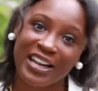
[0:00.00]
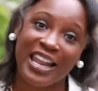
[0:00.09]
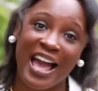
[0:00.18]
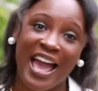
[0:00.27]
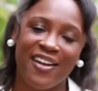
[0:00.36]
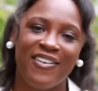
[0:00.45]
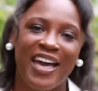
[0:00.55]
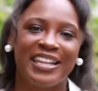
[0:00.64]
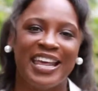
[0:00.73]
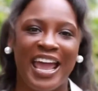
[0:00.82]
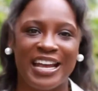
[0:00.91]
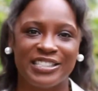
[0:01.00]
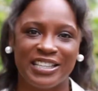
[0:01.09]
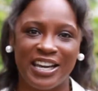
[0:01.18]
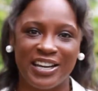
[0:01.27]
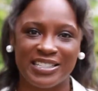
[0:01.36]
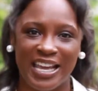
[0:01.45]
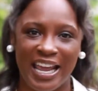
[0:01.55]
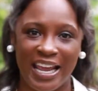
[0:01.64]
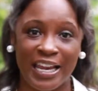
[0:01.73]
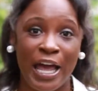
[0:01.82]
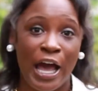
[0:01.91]
of life at the age of 13.
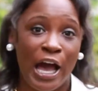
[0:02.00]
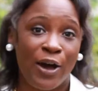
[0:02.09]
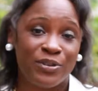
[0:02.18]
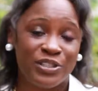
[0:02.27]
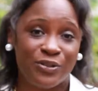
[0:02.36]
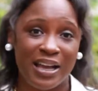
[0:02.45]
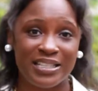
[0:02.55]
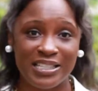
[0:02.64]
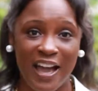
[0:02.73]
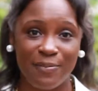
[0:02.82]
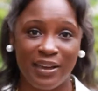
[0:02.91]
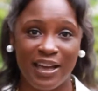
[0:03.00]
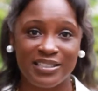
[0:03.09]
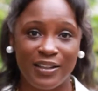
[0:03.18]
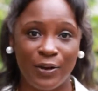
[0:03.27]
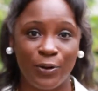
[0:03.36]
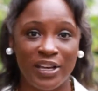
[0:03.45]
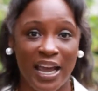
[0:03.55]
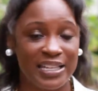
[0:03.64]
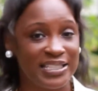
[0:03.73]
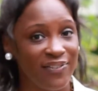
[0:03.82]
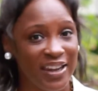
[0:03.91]
I was drawn to life because of the
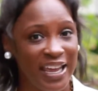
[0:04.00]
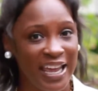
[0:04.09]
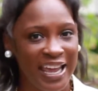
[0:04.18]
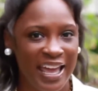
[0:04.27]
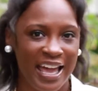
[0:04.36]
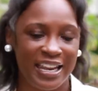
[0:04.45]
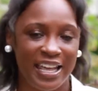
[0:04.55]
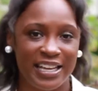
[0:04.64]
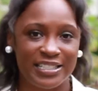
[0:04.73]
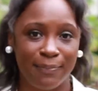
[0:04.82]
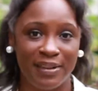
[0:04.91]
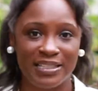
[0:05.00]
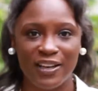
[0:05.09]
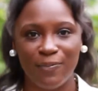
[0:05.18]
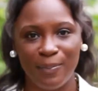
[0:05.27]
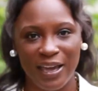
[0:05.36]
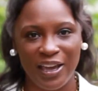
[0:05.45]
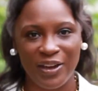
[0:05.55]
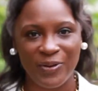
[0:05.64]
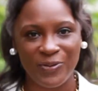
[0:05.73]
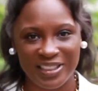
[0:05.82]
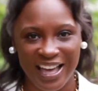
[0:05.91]
creativity and acceptance of me
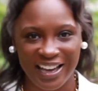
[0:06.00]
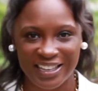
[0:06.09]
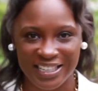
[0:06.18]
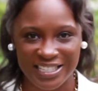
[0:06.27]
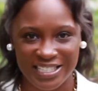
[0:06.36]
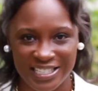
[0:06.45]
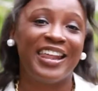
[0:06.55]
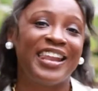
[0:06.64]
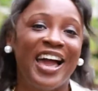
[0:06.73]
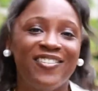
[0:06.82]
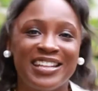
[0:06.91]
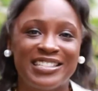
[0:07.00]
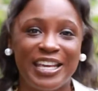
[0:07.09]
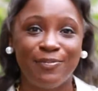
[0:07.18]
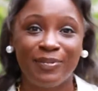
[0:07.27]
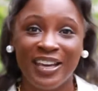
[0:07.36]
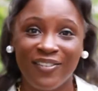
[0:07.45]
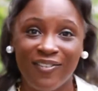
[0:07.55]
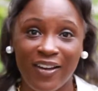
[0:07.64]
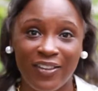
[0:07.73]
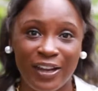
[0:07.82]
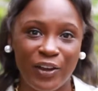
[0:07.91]
without condition. Life gets deeply
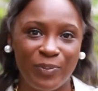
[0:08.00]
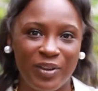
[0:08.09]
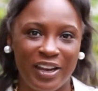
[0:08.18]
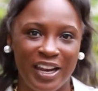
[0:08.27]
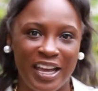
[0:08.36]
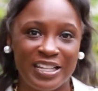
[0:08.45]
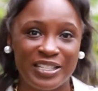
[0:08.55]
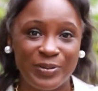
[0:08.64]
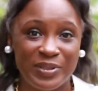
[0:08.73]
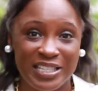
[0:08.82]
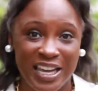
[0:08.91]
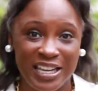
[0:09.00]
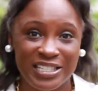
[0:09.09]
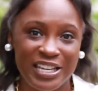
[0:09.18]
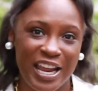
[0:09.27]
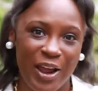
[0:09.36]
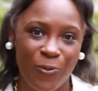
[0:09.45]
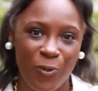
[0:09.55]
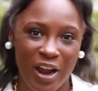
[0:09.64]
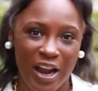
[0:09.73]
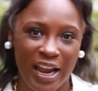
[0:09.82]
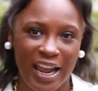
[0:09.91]
involved in the community to teach and
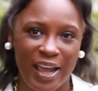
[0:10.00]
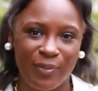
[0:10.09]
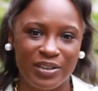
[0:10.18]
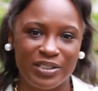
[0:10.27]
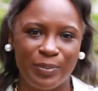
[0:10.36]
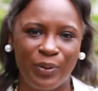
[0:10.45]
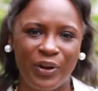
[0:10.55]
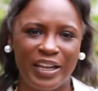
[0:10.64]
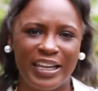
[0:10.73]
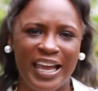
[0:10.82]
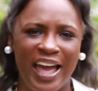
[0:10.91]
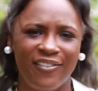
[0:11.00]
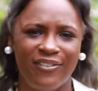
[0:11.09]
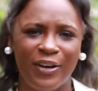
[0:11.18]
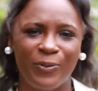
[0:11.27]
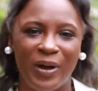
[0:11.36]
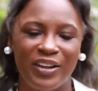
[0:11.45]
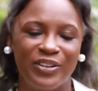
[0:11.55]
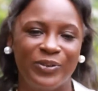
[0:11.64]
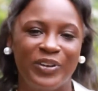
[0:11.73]
work and most importantly have fun while doing